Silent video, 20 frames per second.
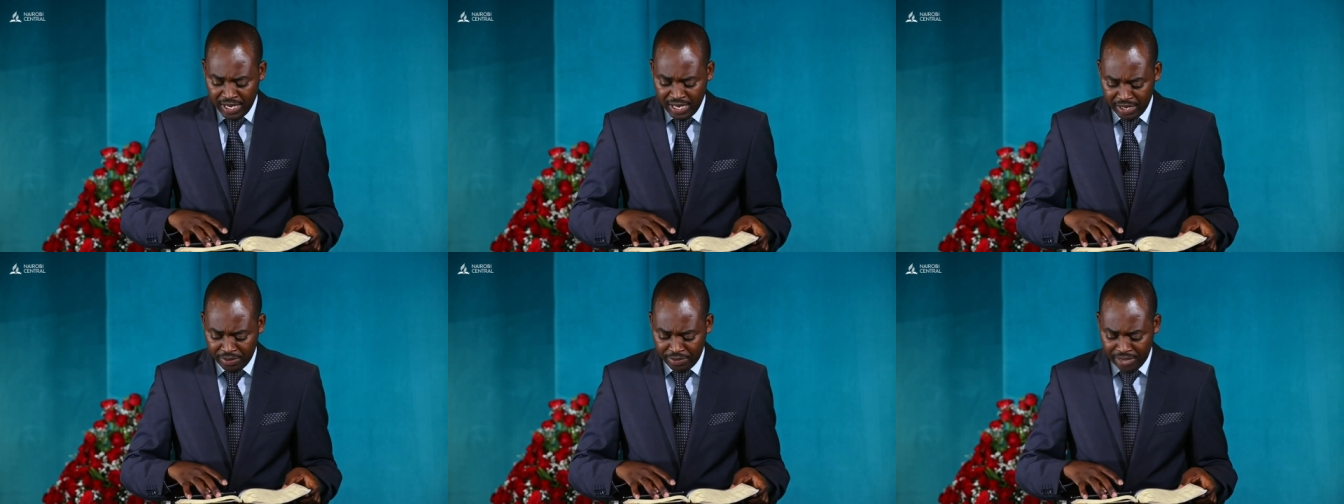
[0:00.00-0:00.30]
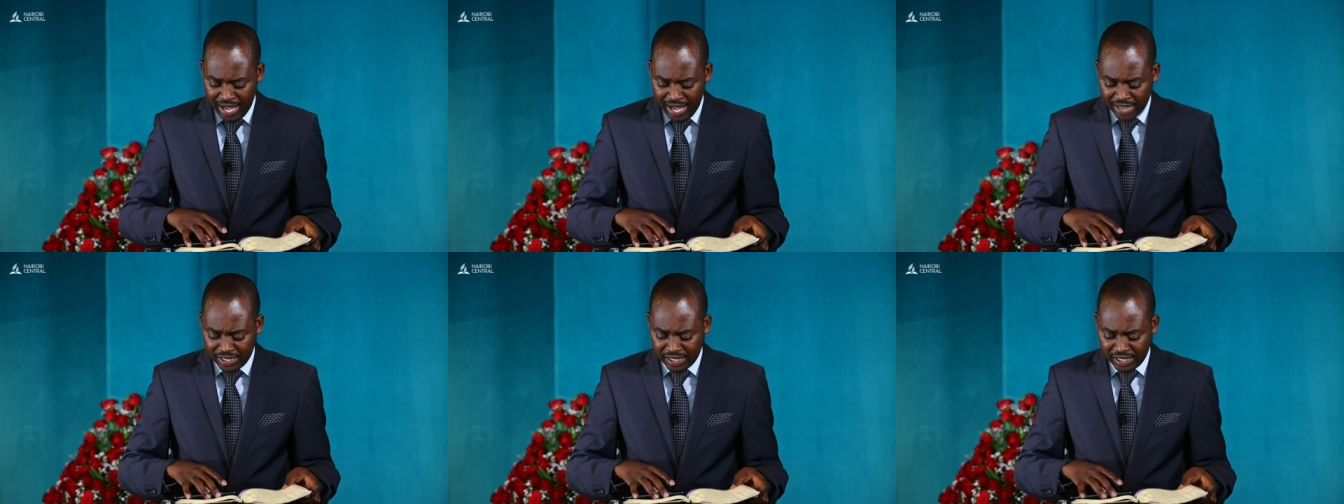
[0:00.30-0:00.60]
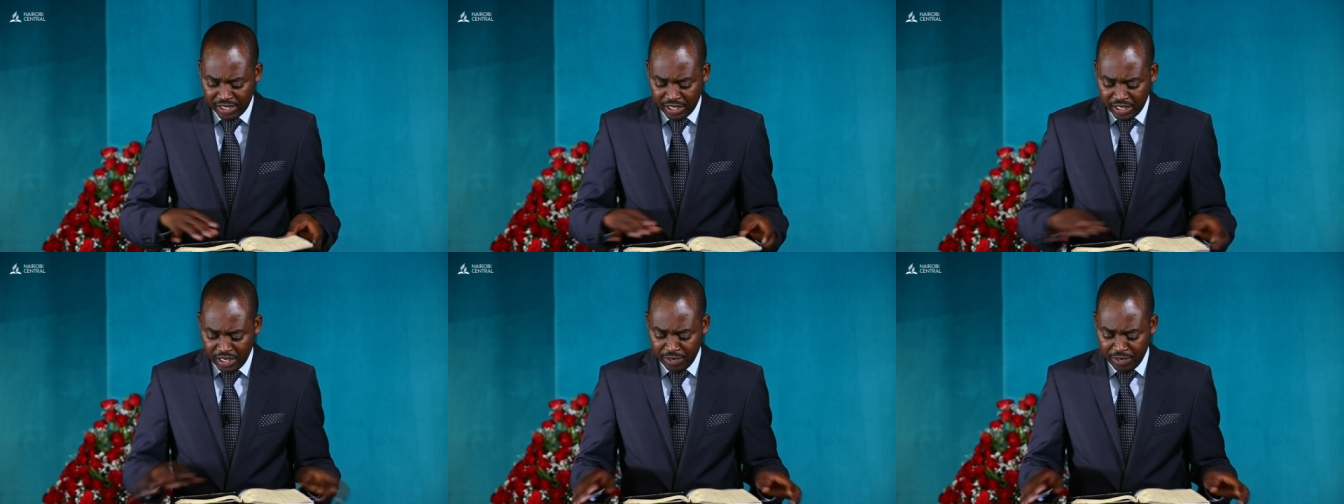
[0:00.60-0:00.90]
and
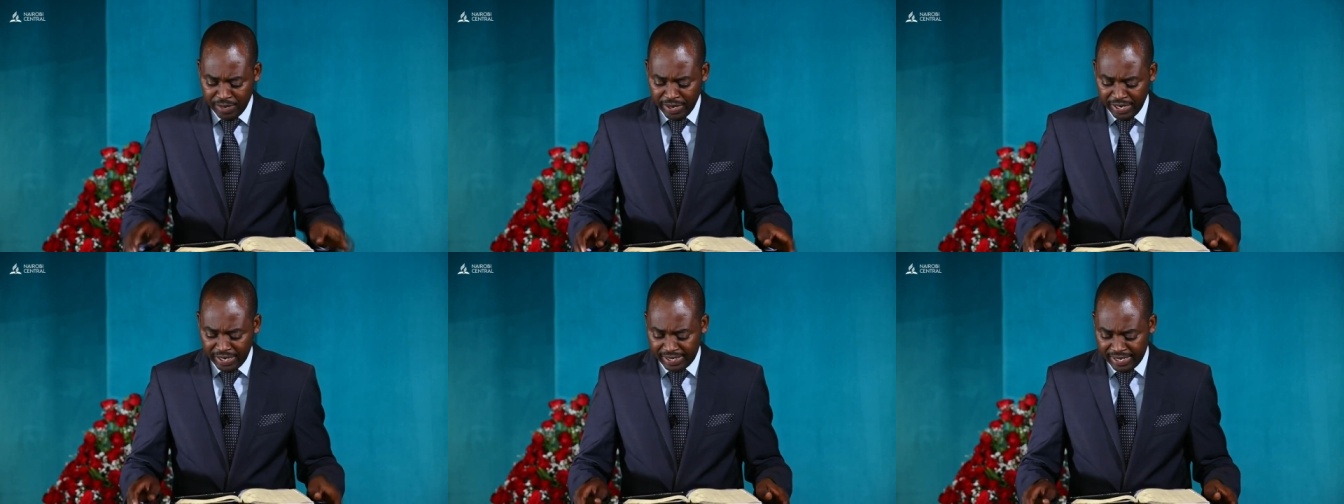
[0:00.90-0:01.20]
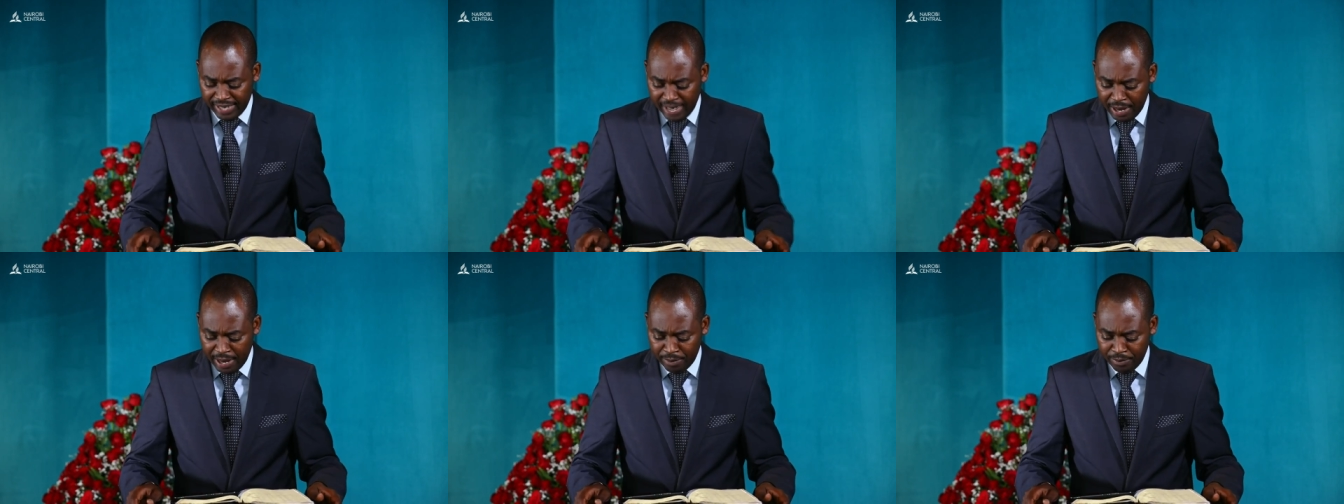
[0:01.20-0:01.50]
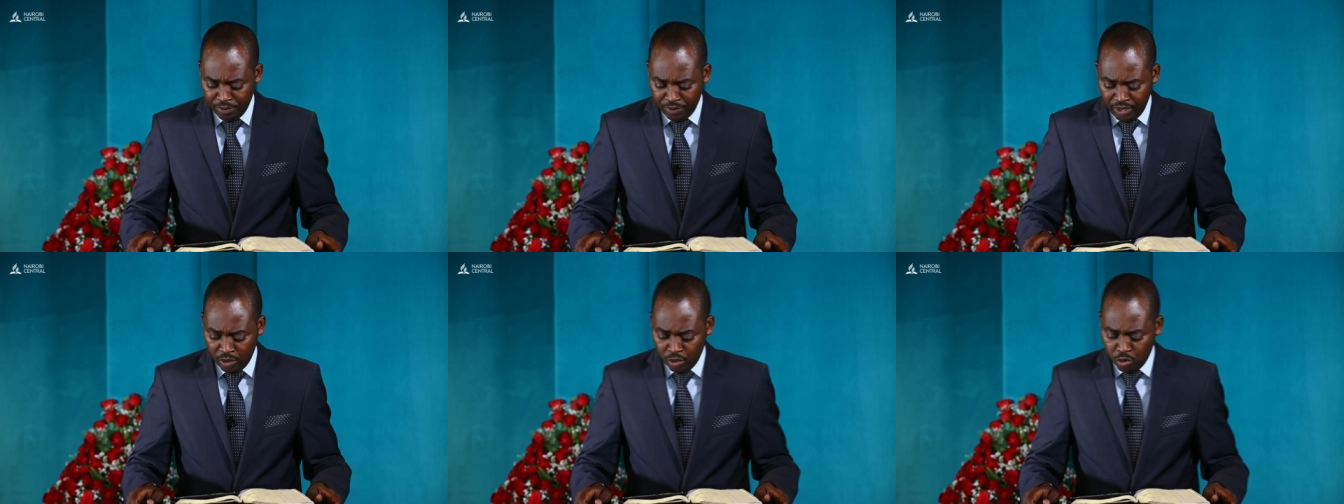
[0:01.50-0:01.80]
that he may
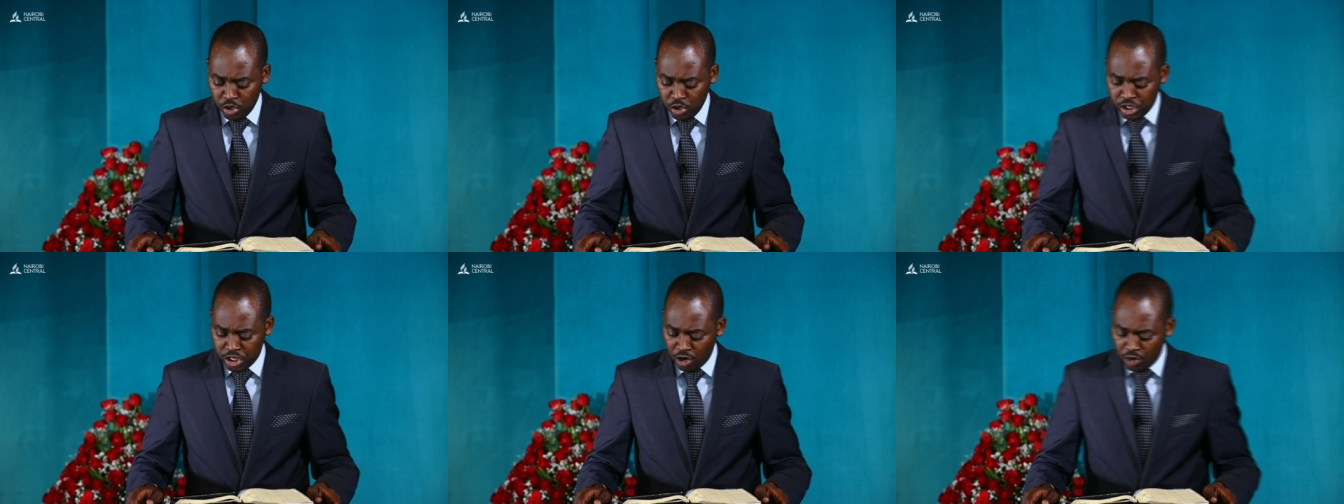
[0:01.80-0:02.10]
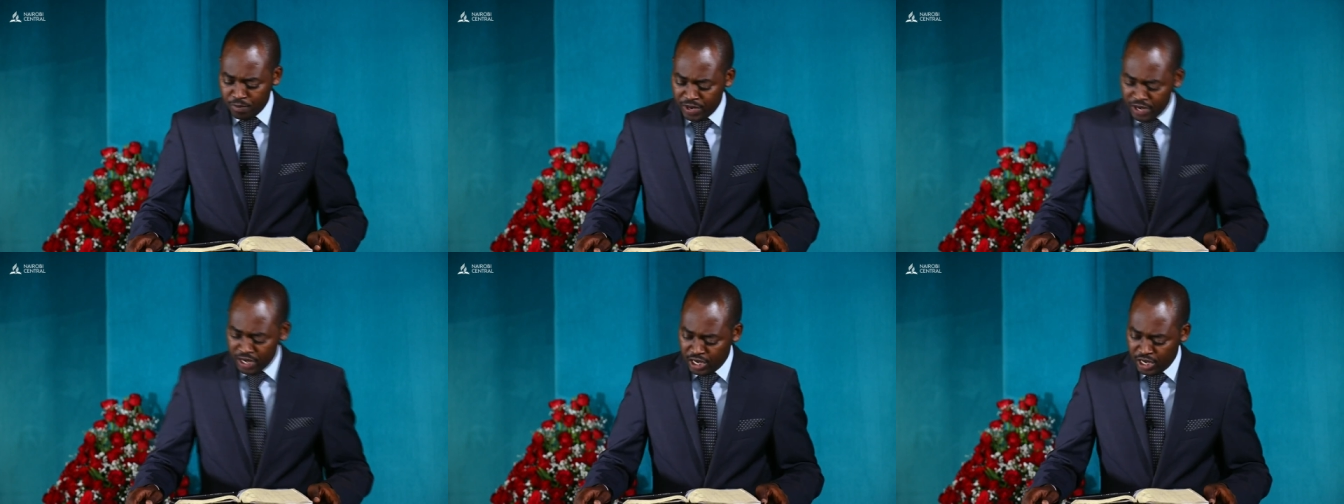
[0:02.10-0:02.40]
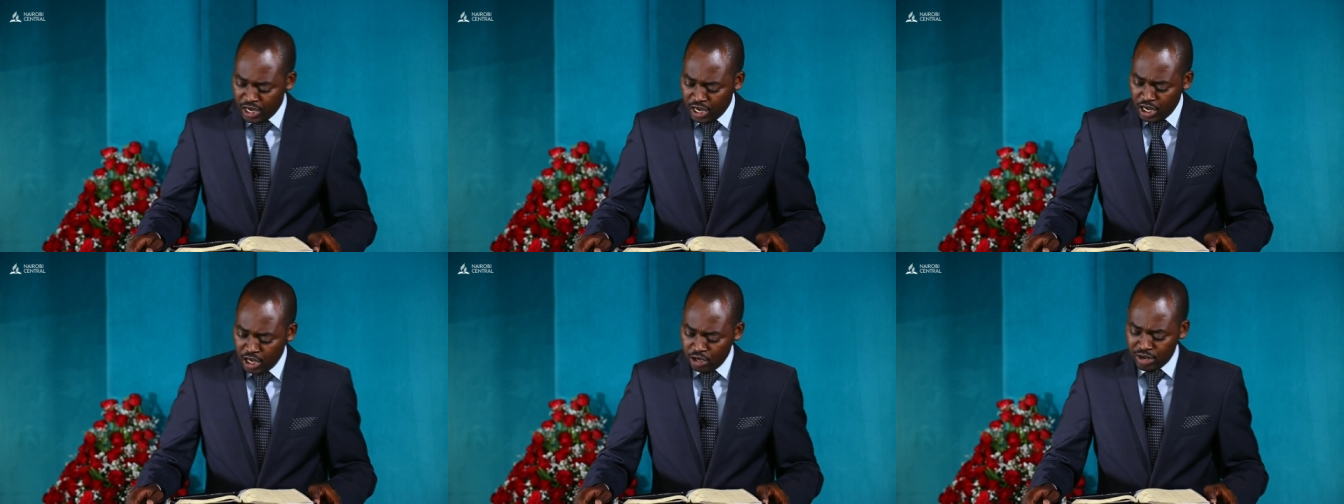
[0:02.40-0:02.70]
come who shall be